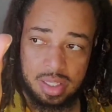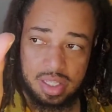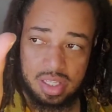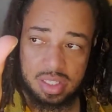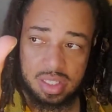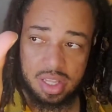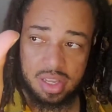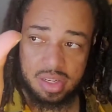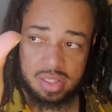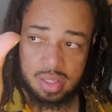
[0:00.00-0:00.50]

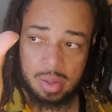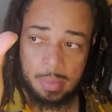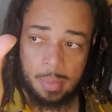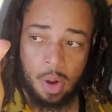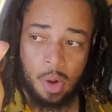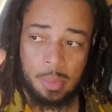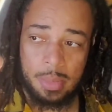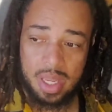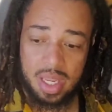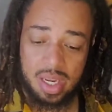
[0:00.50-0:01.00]
there's a
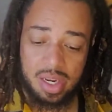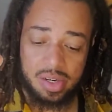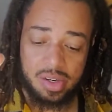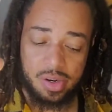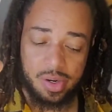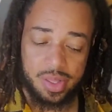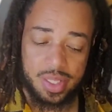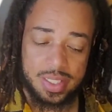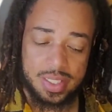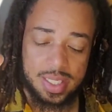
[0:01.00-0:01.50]
moment here
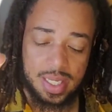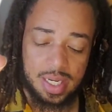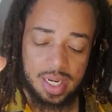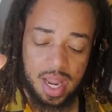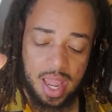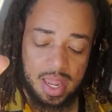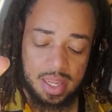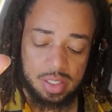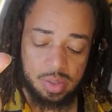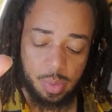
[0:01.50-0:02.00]
during this 10
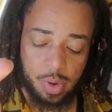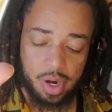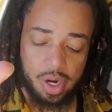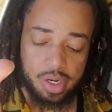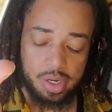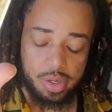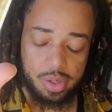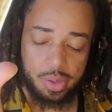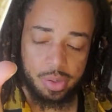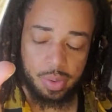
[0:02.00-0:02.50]
days where
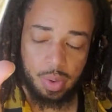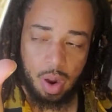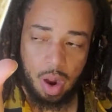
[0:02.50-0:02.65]
you